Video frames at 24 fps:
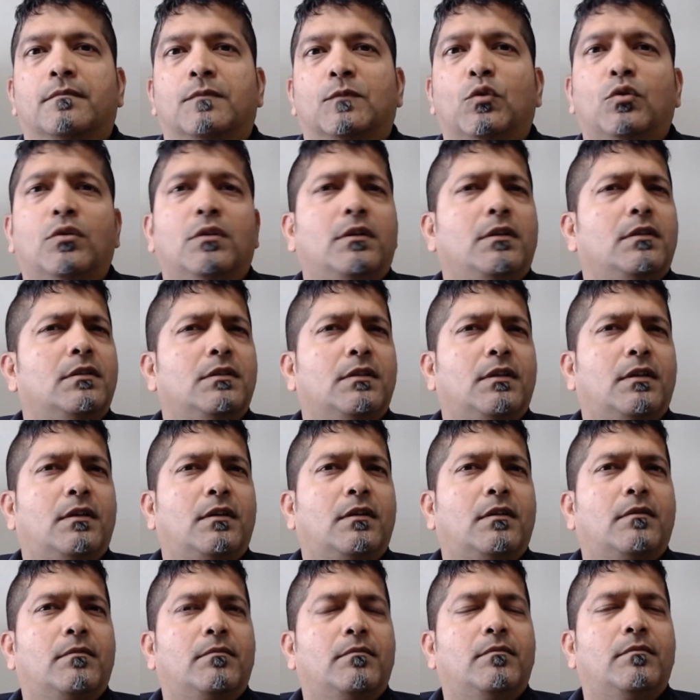Well, isn't
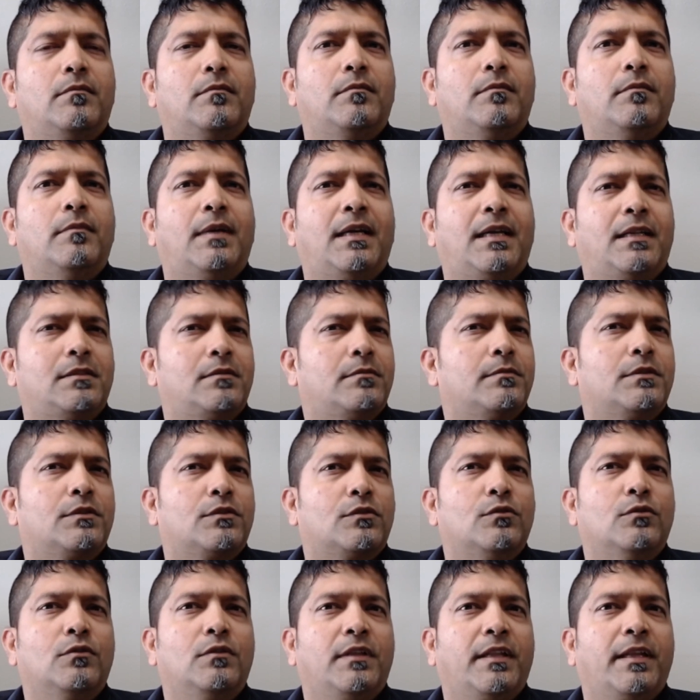there a management
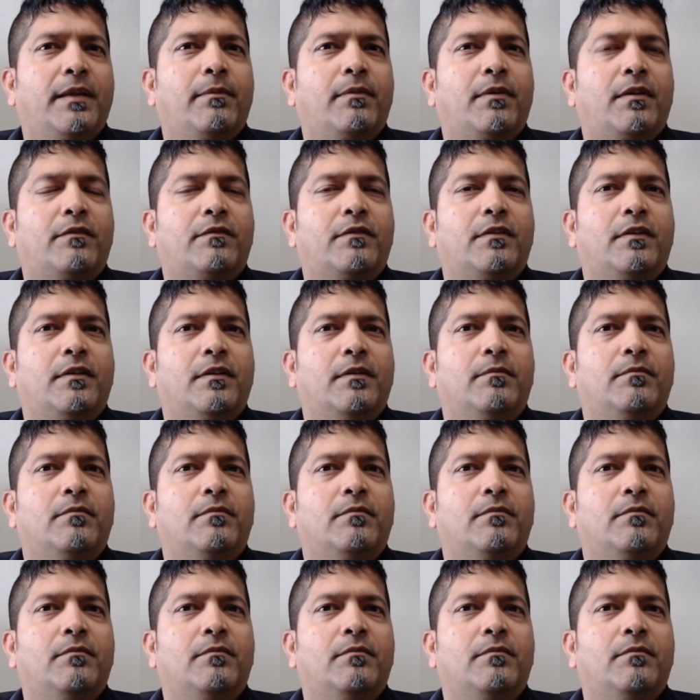school named after him?